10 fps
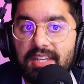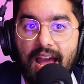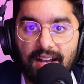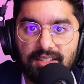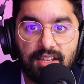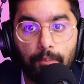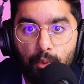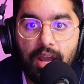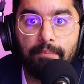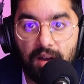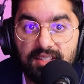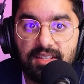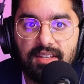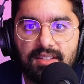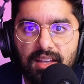attacks. Subway,
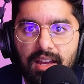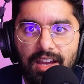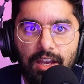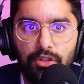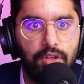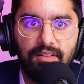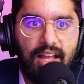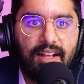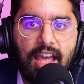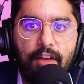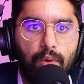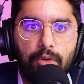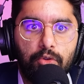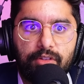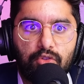buses. Like
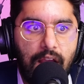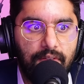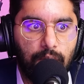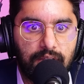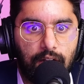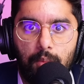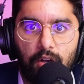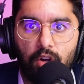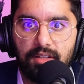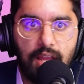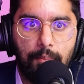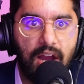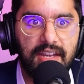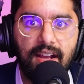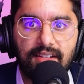everyone who was traveling was like, oh my God, am
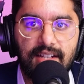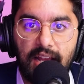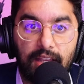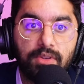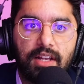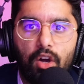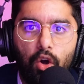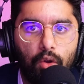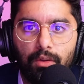I next? Like it was like a whole,